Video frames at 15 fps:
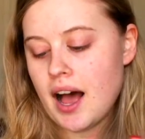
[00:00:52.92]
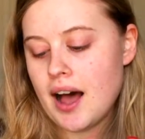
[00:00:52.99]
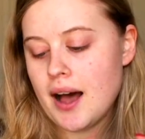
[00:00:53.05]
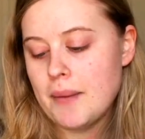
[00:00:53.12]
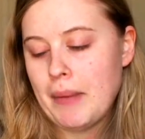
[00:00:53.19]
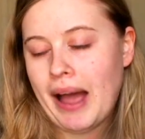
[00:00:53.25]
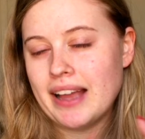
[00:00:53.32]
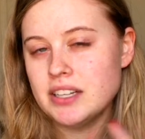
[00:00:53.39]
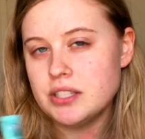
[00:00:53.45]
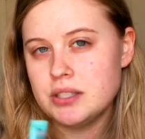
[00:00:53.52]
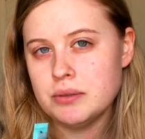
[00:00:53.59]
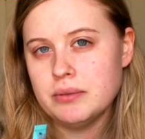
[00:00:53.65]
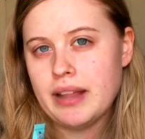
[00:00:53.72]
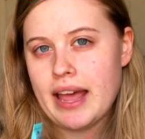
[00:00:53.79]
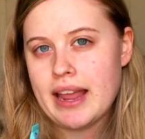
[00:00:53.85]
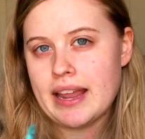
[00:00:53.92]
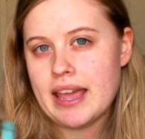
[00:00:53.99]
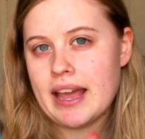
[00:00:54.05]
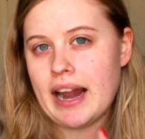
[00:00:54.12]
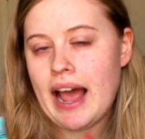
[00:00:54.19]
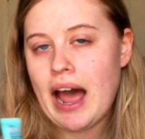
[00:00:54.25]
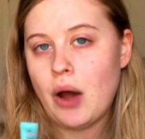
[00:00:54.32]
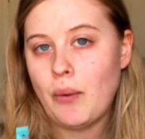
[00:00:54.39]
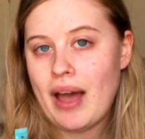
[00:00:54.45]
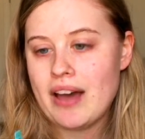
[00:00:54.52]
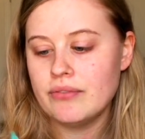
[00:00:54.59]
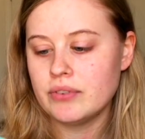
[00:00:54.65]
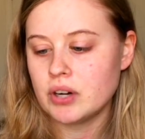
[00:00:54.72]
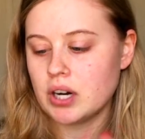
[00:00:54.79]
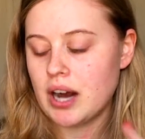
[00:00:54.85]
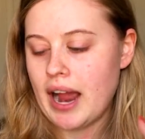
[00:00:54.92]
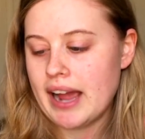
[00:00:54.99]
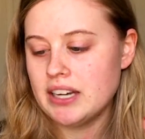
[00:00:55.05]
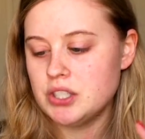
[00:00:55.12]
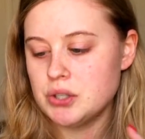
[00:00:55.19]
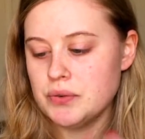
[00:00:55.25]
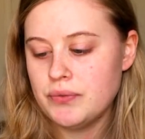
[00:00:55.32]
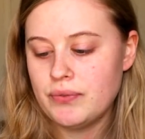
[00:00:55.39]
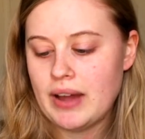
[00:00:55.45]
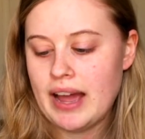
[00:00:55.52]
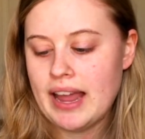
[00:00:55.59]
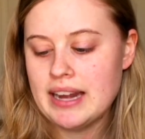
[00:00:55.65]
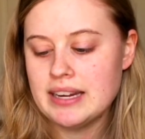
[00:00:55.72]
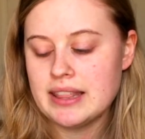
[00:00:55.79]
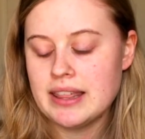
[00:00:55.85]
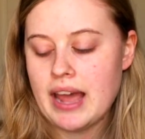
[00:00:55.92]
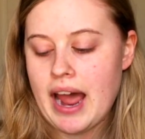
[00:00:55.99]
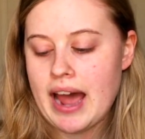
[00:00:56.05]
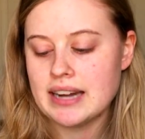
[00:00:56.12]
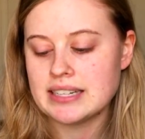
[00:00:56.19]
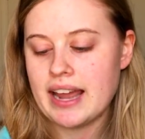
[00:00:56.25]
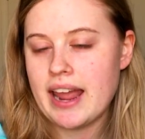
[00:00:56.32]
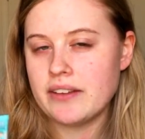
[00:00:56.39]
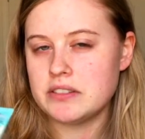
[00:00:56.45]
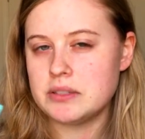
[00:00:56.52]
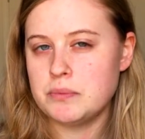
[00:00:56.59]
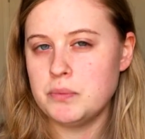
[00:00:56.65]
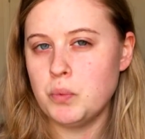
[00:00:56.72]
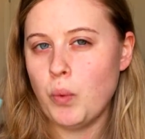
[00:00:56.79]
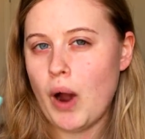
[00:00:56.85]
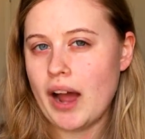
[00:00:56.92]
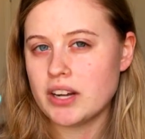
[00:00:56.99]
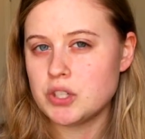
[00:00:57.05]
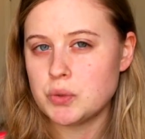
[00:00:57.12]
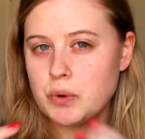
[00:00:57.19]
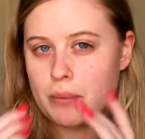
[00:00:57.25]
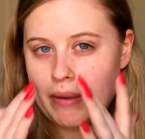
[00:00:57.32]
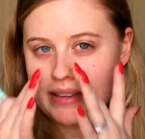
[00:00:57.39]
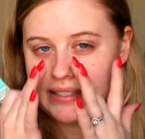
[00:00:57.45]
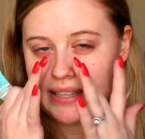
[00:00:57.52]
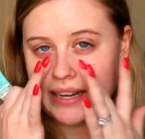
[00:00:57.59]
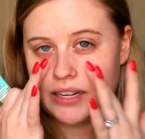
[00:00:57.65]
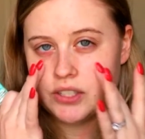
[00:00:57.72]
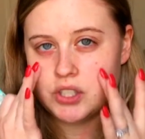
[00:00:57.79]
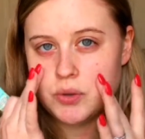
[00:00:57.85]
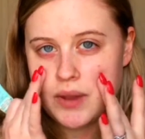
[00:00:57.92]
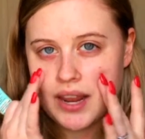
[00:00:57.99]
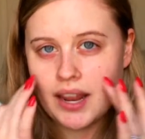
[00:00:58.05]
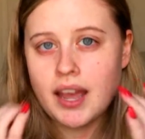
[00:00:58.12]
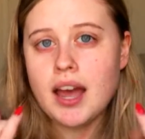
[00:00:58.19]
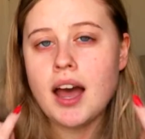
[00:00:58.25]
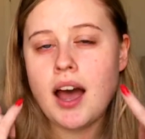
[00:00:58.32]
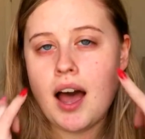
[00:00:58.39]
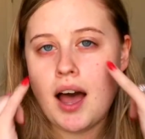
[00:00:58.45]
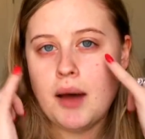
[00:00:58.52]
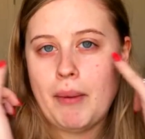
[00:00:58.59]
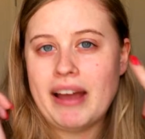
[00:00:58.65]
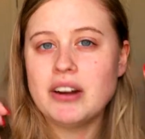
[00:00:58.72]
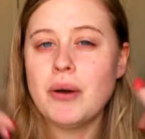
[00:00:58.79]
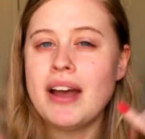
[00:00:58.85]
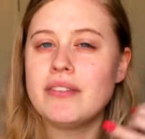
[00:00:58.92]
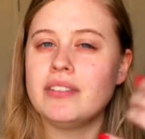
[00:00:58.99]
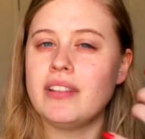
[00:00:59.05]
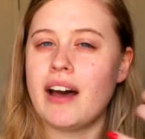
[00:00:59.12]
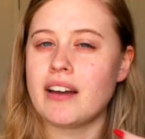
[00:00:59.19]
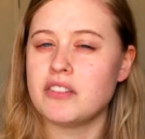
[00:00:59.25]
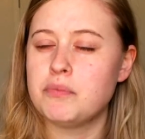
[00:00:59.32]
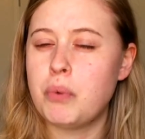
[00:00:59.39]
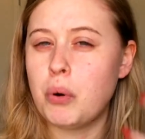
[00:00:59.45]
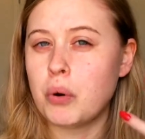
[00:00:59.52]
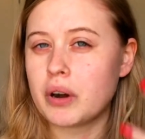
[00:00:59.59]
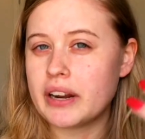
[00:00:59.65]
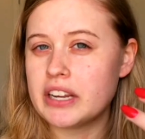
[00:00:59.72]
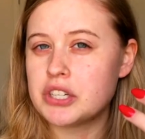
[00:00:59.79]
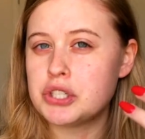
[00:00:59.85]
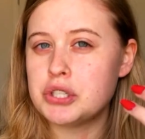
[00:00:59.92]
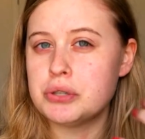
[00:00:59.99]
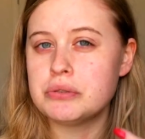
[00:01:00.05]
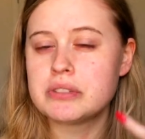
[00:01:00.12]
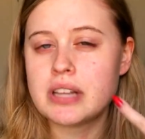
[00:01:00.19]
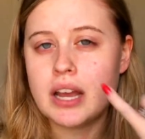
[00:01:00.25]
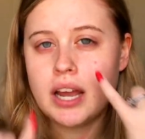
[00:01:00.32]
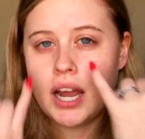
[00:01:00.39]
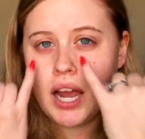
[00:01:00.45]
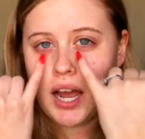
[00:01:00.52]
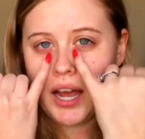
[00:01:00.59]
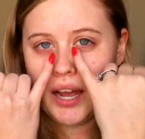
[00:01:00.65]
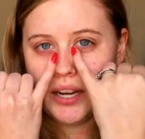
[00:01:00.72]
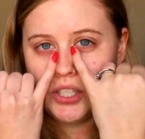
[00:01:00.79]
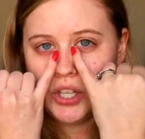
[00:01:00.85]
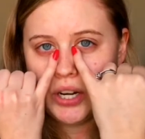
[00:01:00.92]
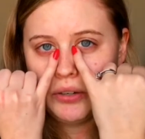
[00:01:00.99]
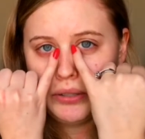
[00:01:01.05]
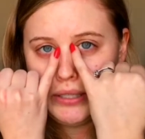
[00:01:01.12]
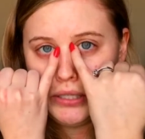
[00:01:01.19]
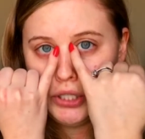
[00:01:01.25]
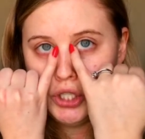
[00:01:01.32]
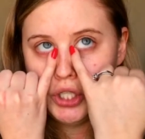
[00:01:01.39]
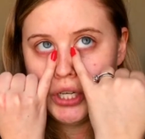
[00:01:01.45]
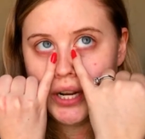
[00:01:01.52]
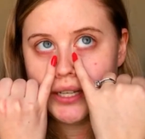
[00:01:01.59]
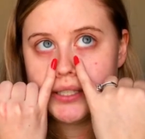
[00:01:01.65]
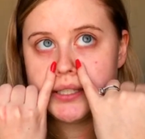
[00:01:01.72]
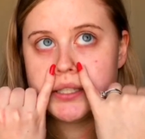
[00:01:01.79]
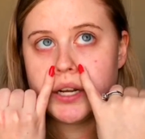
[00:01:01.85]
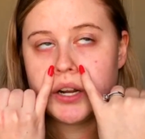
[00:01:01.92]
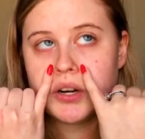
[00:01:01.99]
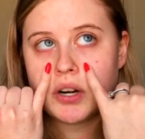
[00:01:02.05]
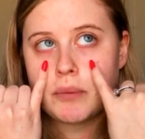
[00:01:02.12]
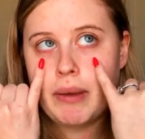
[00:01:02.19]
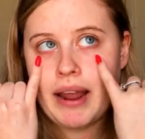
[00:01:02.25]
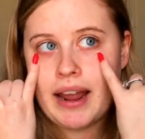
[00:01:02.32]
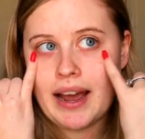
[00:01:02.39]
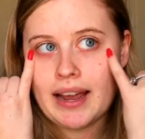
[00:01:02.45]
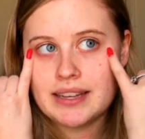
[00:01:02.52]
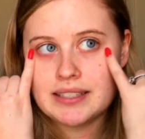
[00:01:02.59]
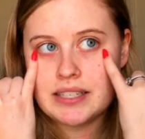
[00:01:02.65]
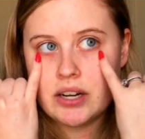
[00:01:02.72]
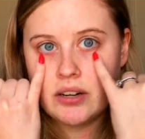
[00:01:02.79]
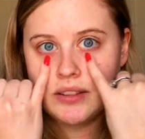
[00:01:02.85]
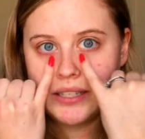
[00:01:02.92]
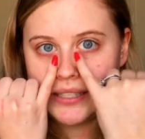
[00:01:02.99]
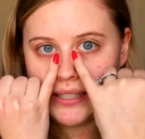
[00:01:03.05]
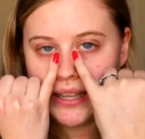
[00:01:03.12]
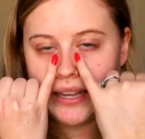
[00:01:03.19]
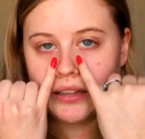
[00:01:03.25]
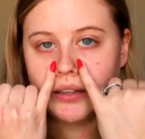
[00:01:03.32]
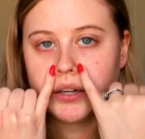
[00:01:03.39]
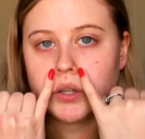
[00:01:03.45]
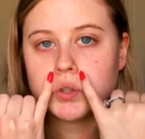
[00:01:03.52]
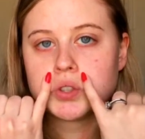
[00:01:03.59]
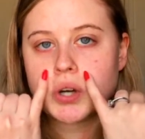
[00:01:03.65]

I do like it. However, I do find that I have to watch what my skin is doing. I don't have a lot of pore issues. Generally just under my eyes here in this like little